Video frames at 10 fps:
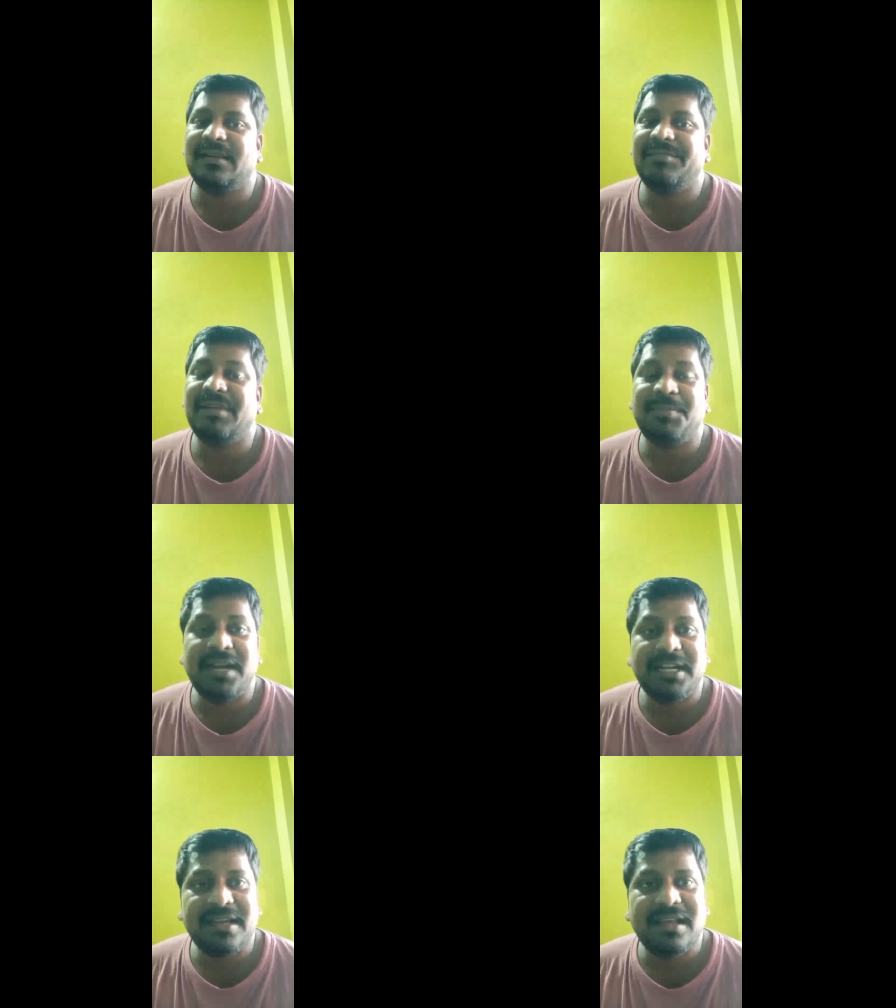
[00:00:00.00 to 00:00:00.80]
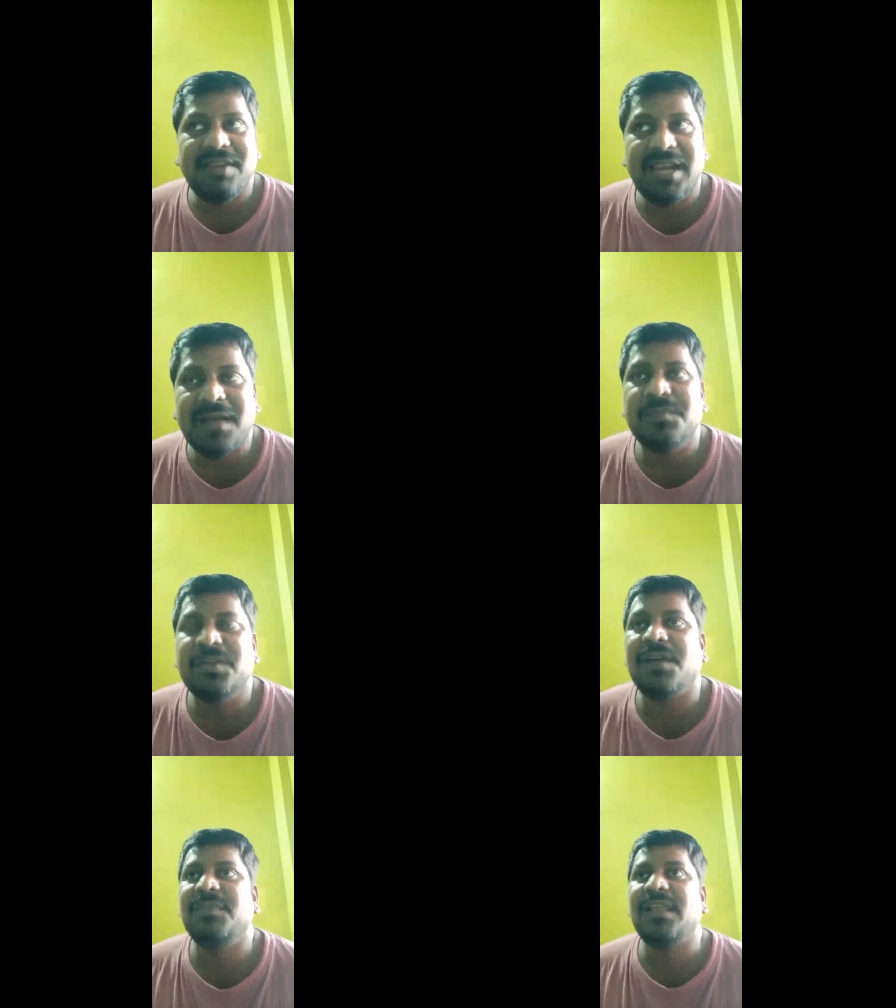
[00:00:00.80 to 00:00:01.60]
The particle will
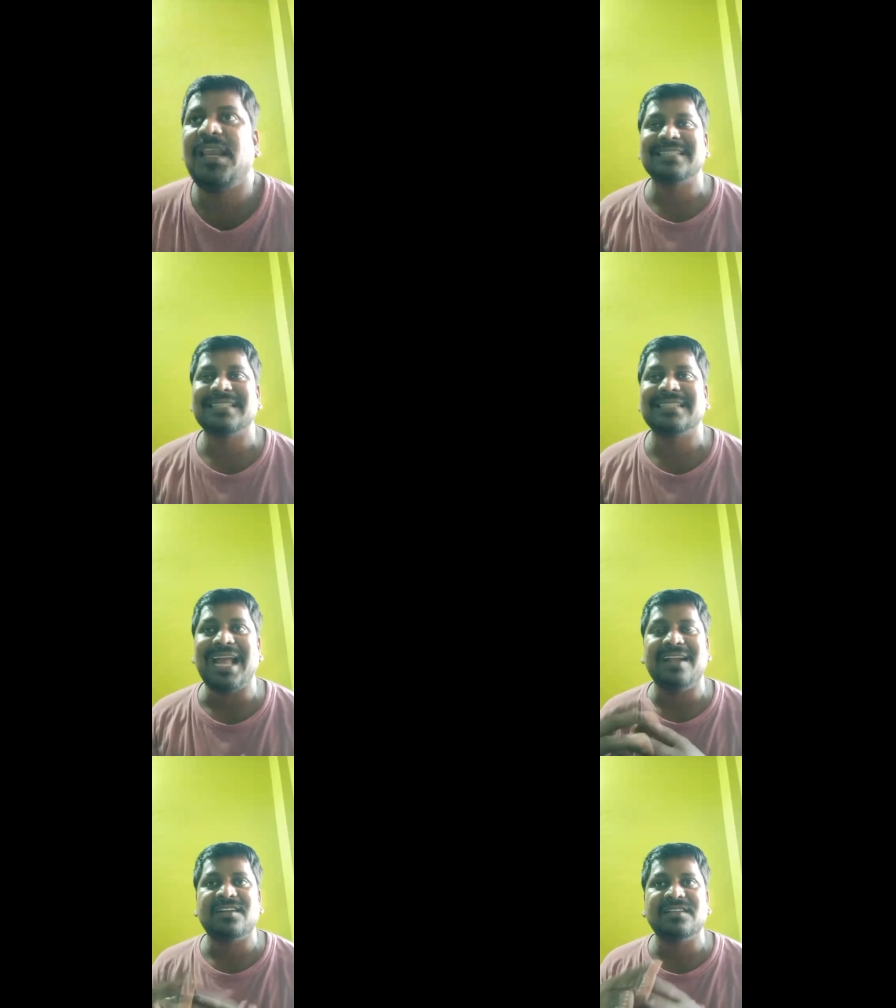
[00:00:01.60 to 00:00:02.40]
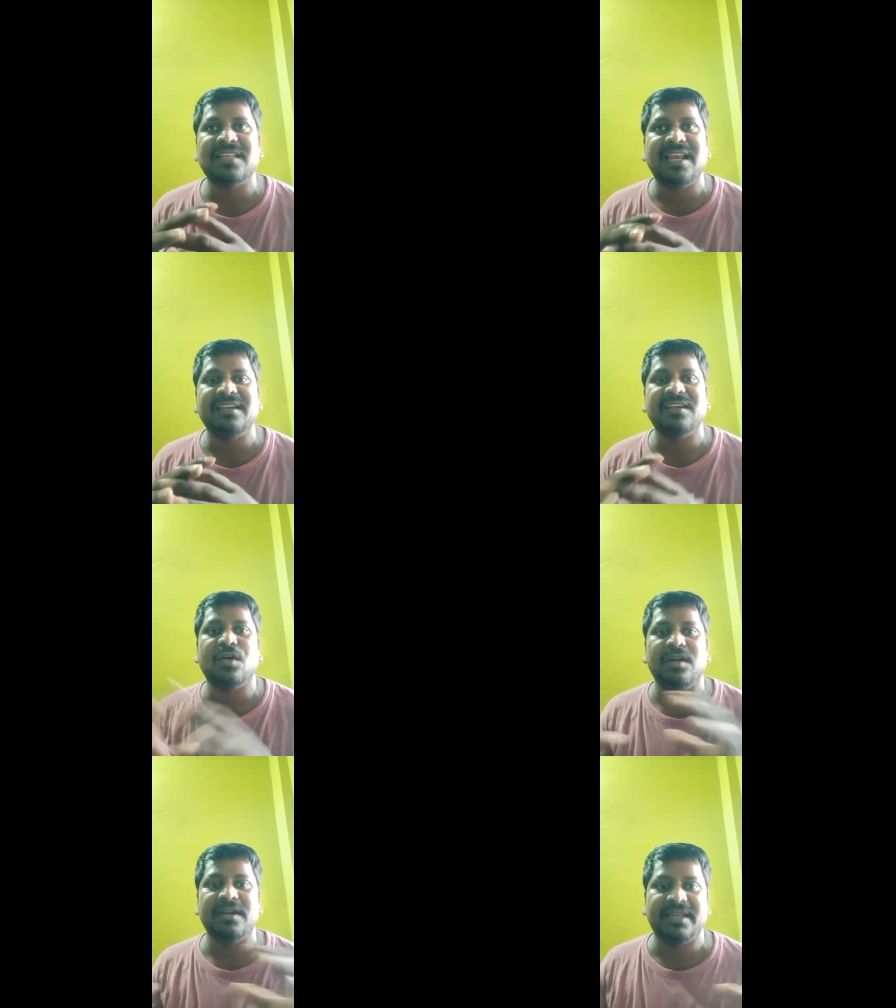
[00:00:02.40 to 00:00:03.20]
absorb the light, scatter the light in
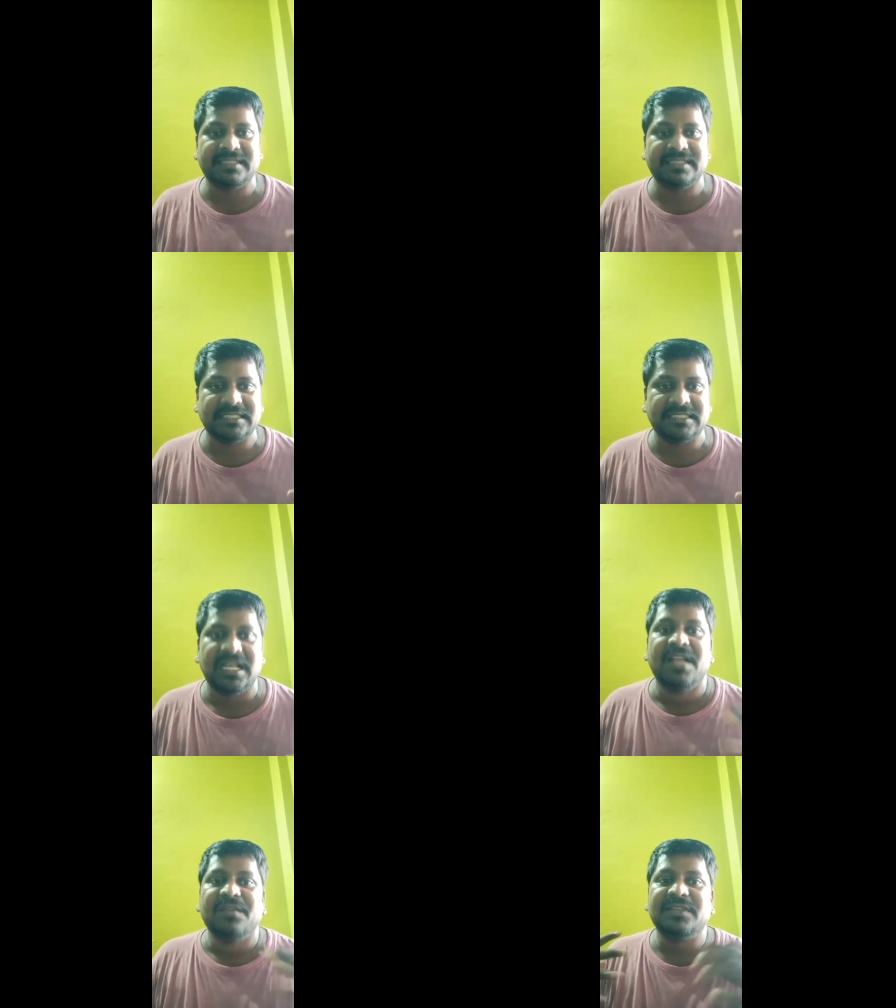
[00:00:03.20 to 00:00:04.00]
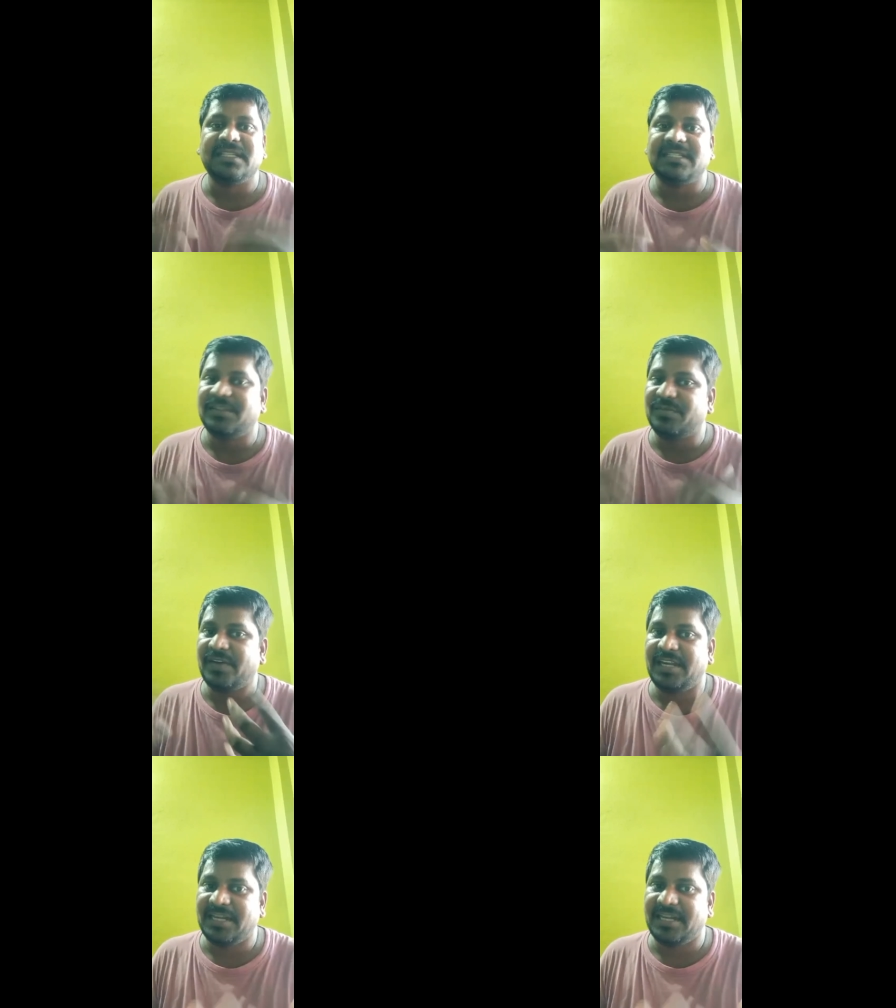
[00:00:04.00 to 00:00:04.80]
all directions with a
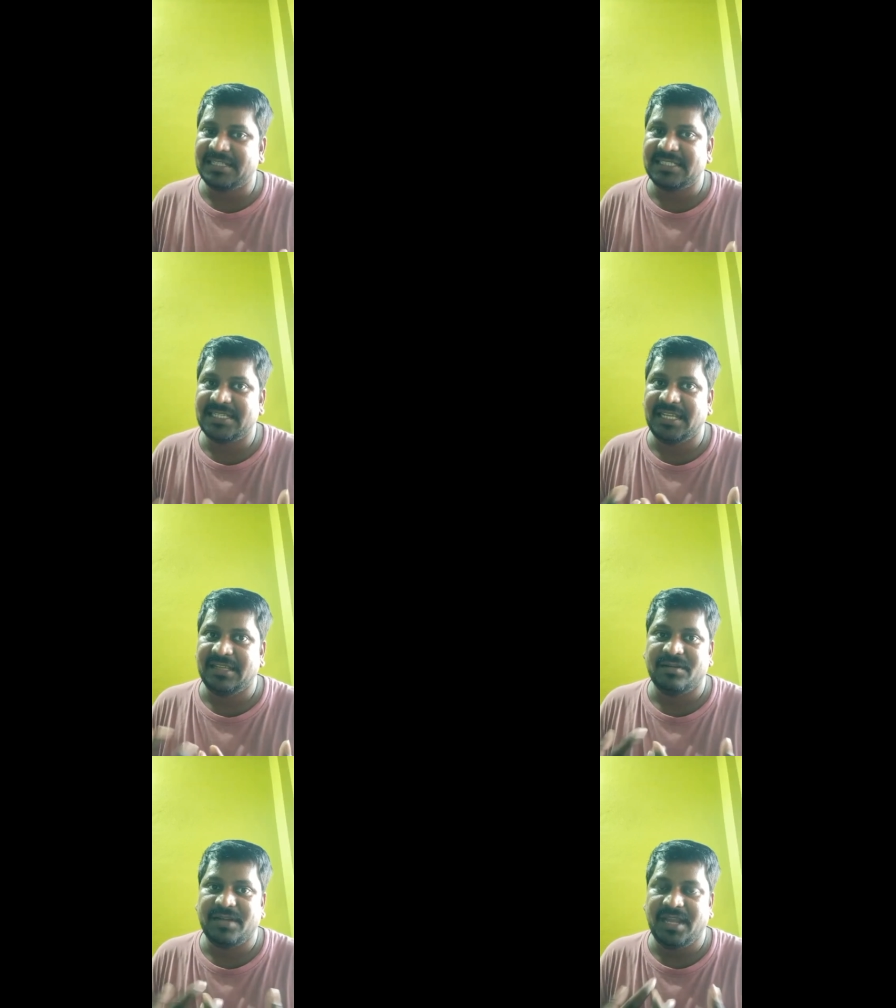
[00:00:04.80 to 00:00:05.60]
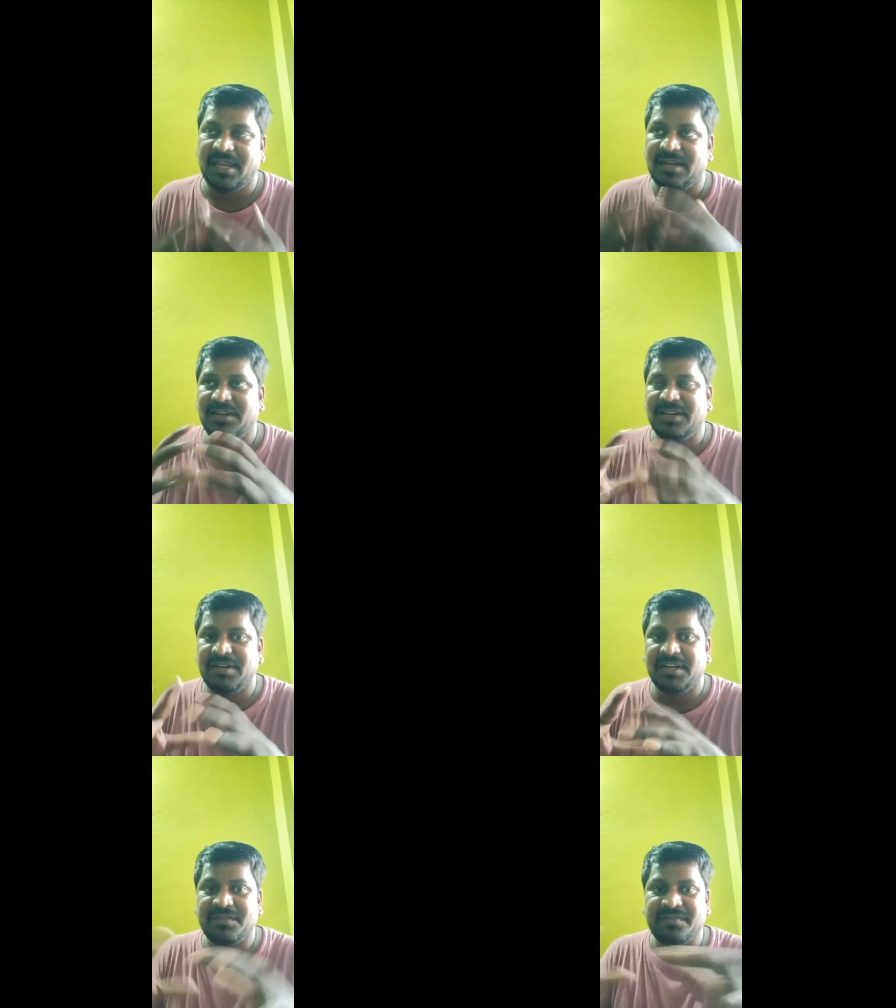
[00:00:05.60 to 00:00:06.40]
different intensity. Okay,
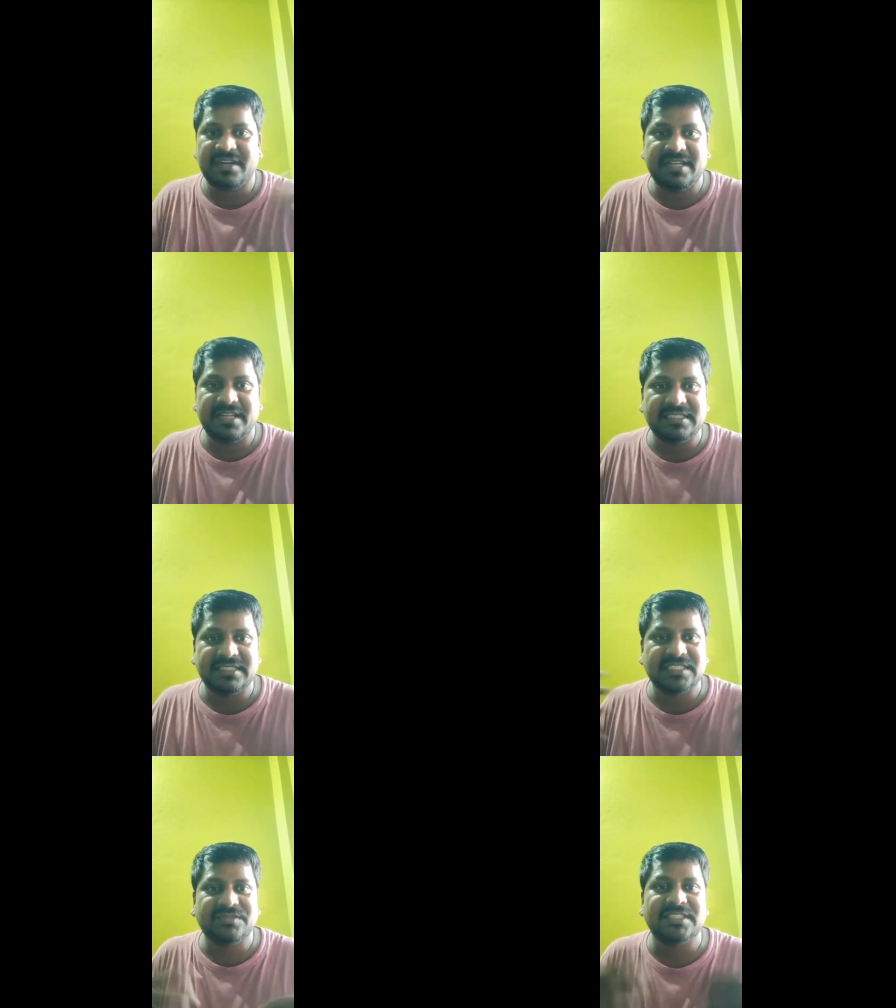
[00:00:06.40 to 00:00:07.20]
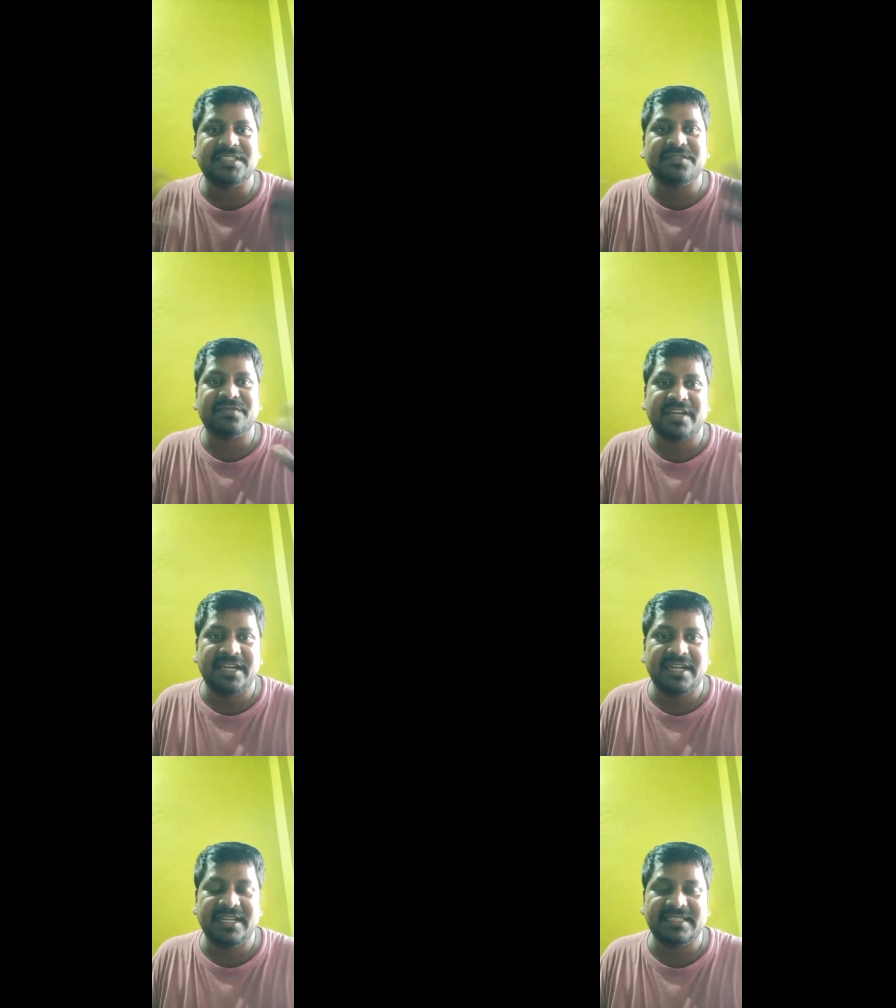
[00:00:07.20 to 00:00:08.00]
in different directions with a different
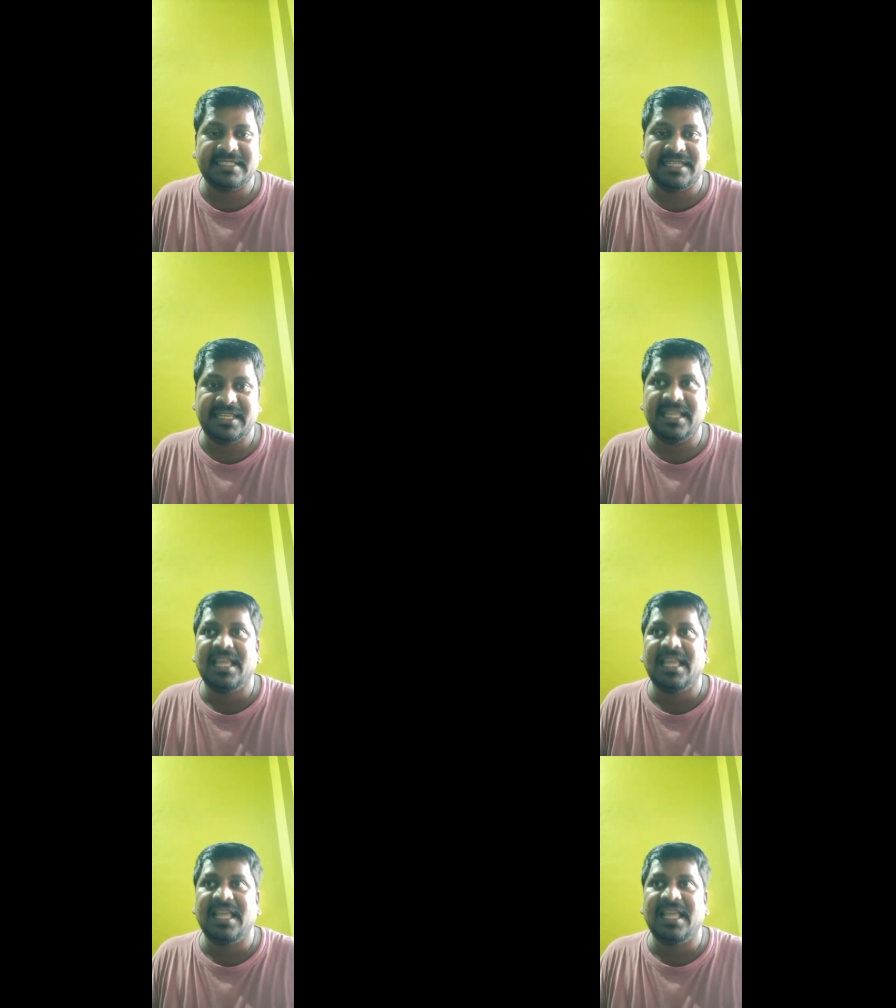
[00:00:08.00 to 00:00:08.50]
intensity.